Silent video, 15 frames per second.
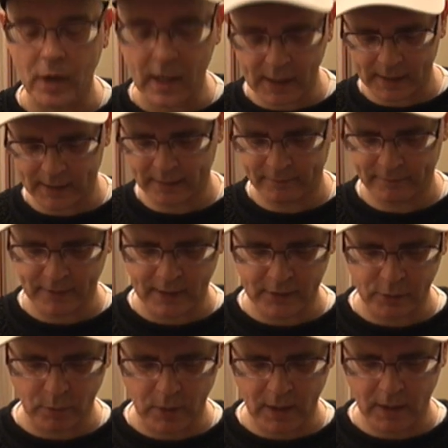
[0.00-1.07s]
arrived
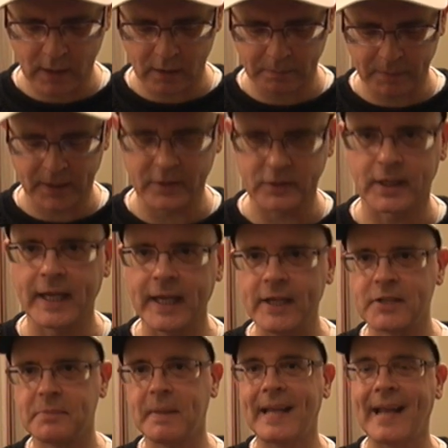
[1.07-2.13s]
as well, because
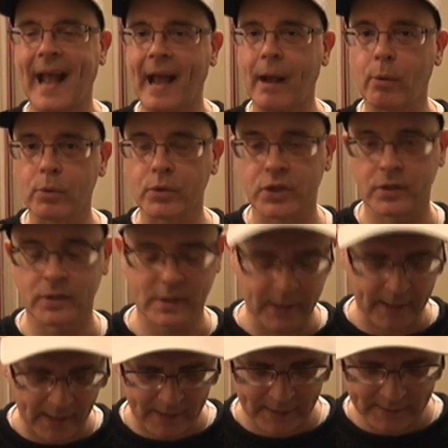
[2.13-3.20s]
he's been out
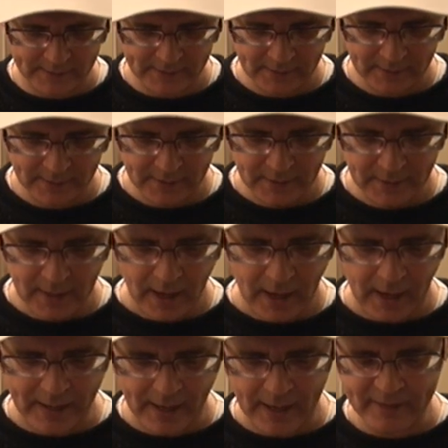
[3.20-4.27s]
tonight
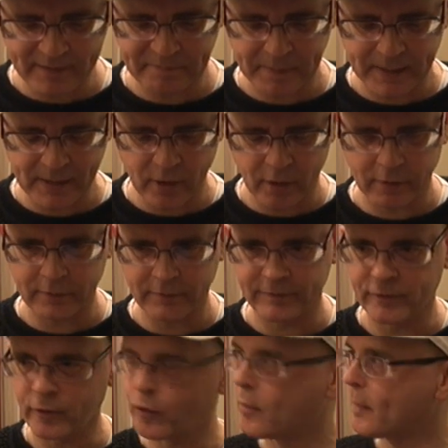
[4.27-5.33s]
and I've been on
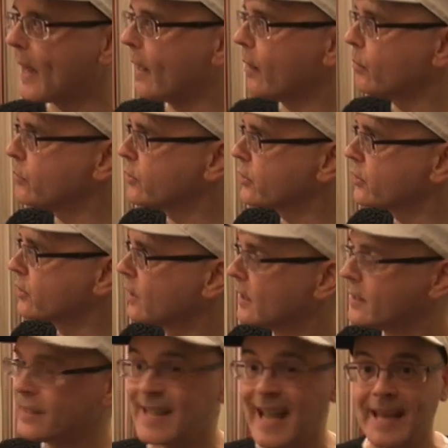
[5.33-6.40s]
for about
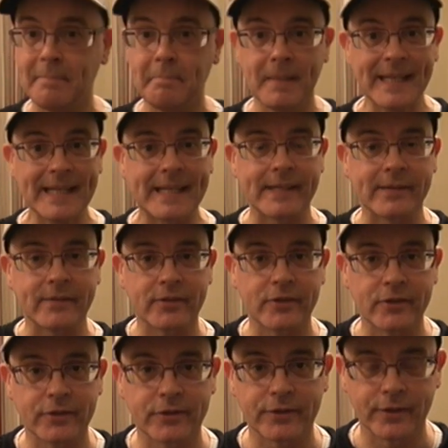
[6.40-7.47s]
ten
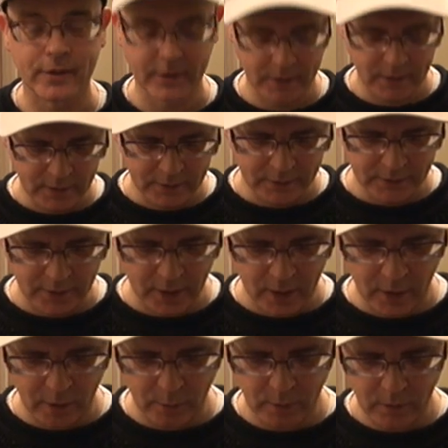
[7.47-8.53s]
minutes.
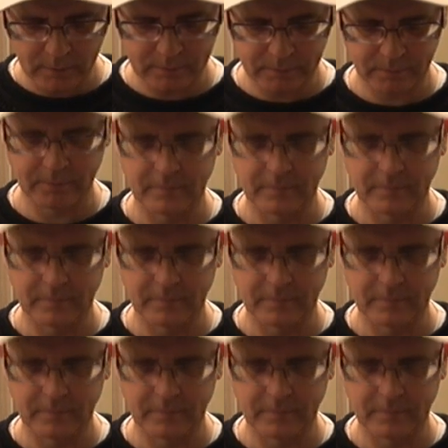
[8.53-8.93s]
So